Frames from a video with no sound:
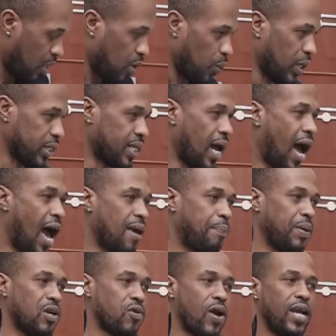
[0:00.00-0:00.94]
What's the
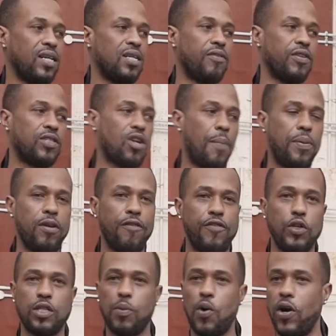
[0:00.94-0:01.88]
IP rating of the top of
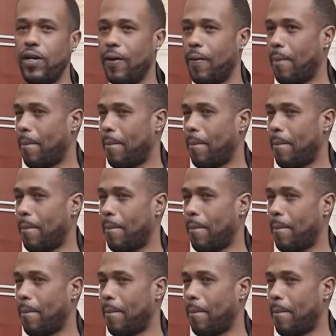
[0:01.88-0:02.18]
the fuse board?